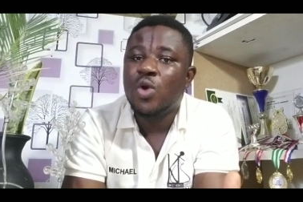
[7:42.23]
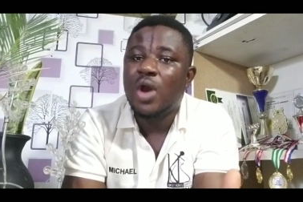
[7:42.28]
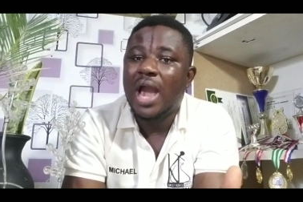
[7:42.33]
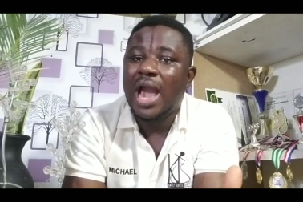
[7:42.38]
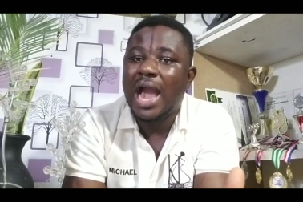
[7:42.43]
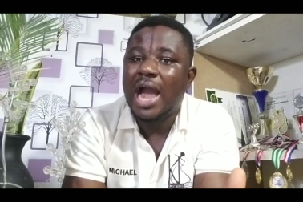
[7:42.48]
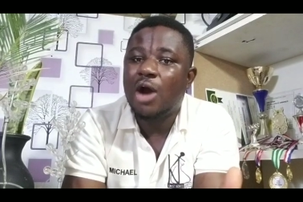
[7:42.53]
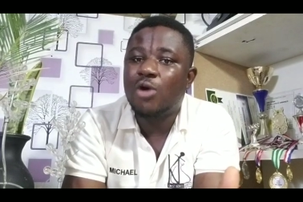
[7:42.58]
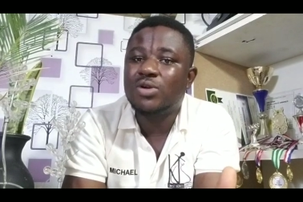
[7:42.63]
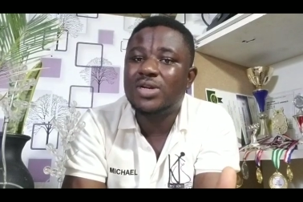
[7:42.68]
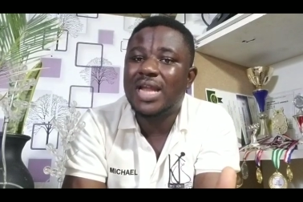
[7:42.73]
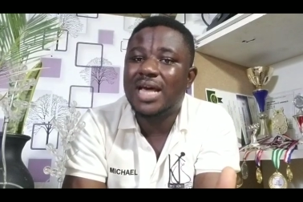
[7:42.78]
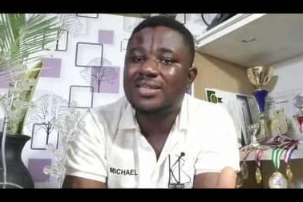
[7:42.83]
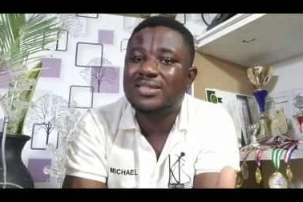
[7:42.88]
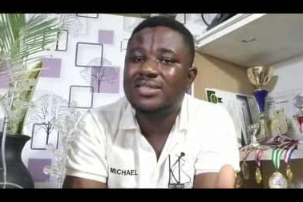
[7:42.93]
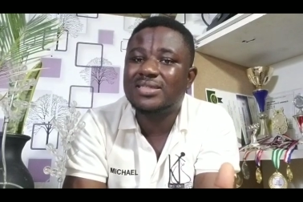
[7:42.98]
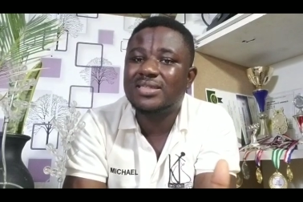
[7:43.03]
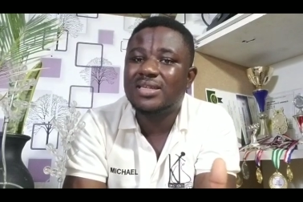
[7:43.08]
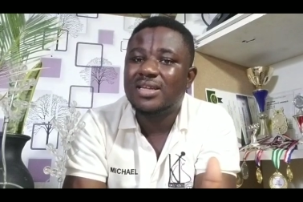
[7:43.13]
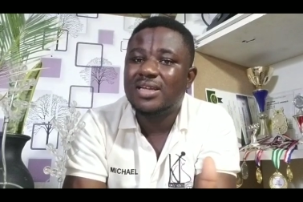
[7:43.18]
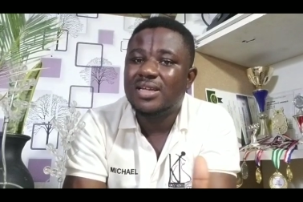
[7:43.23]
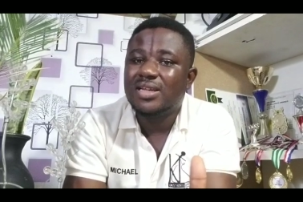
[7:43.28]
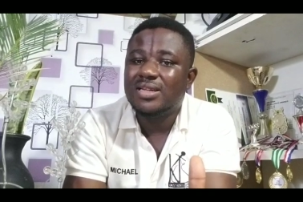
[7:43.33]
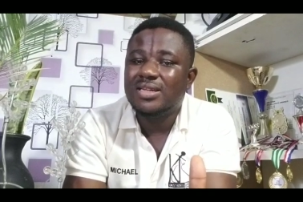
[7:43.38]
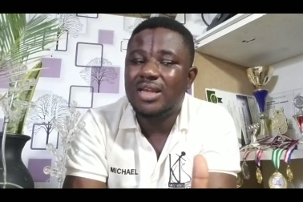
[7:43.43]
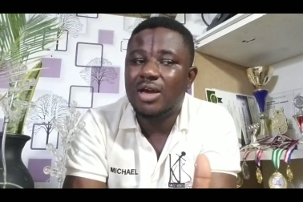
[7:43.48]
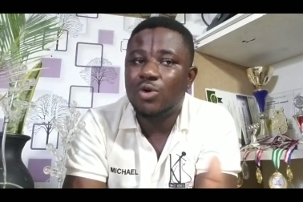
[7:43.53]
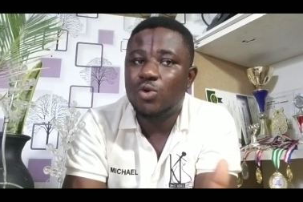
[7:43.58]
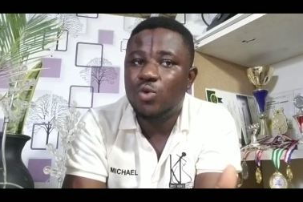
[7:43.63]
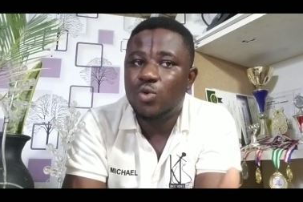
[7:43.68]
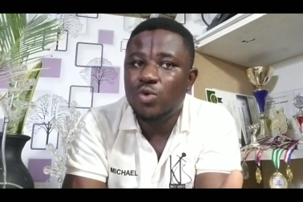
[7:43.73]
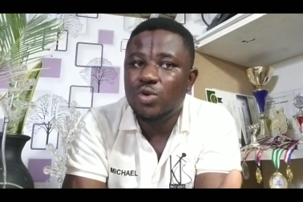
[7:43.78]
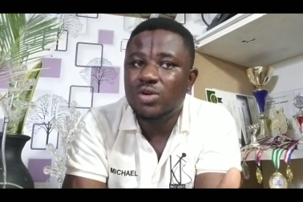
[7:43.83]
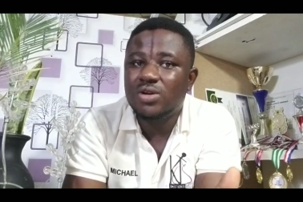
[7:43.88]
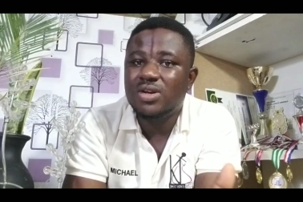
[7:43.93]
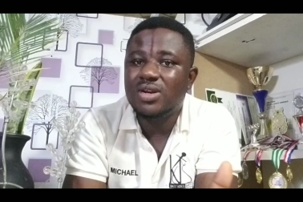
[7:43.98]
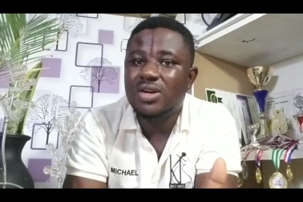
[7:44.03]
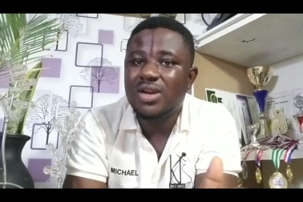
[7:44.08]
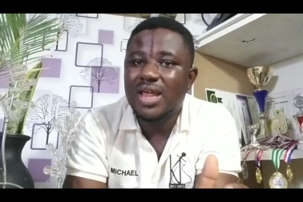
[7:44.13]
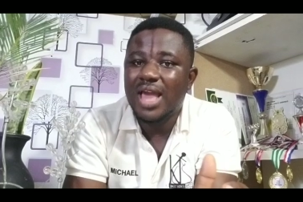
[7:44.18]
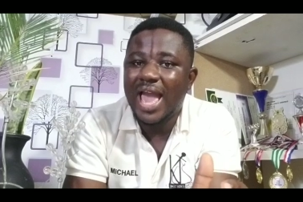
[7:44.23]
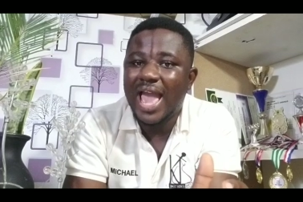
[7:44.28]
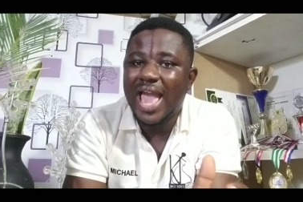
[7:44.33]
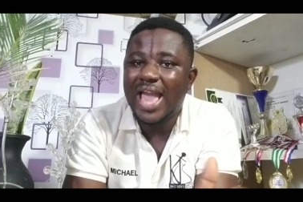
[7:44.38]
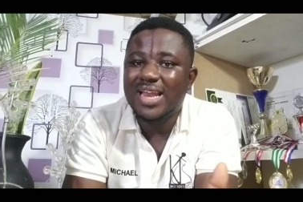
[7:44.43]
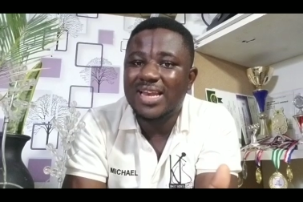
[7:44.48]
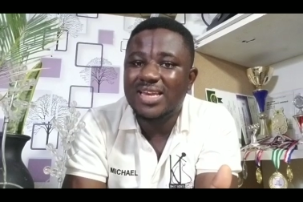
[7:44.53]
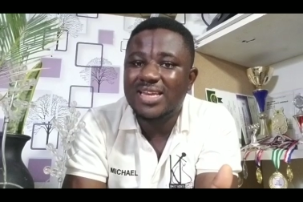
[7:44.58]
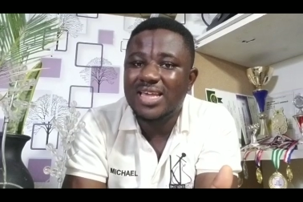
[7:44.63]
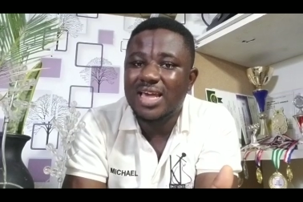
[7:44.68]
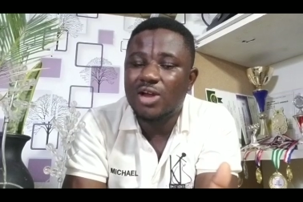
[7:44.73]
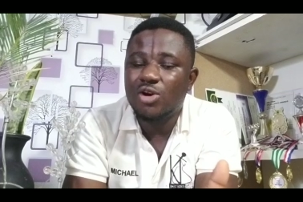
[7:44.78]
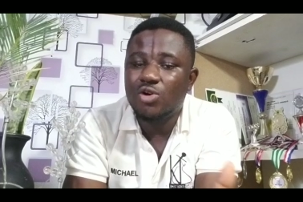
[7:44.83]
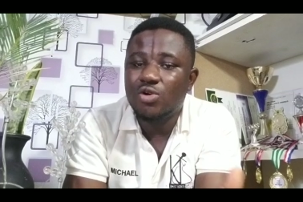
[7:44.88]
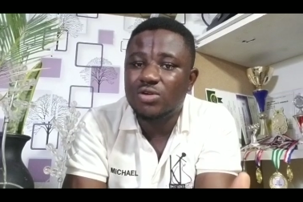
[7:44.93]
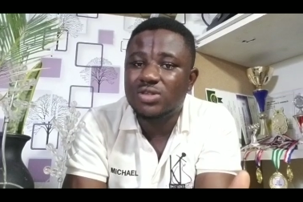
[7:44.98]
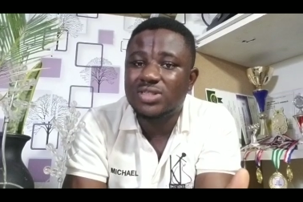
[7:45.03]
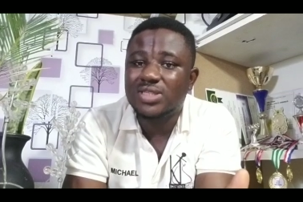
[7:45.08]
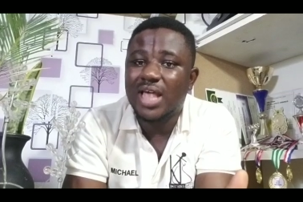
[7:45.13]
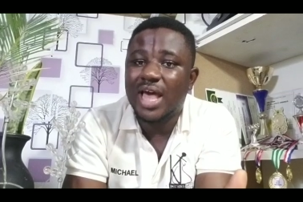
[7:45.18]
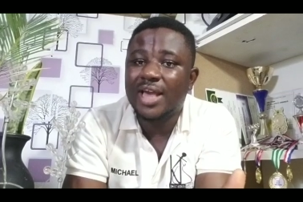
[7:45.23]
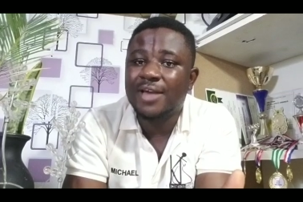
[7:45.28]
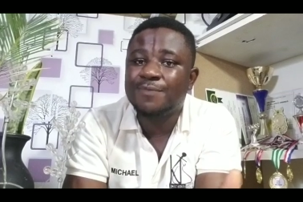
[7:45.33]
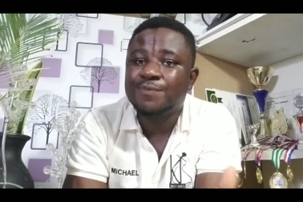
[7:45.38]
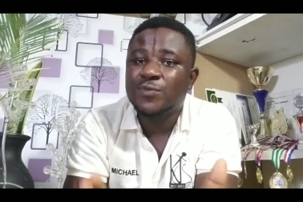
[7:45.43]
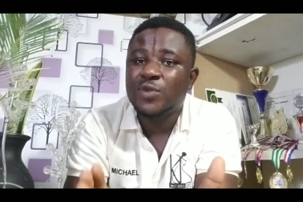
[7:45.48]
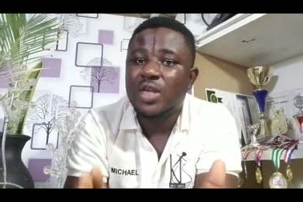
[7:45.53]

how does the good idea looks like,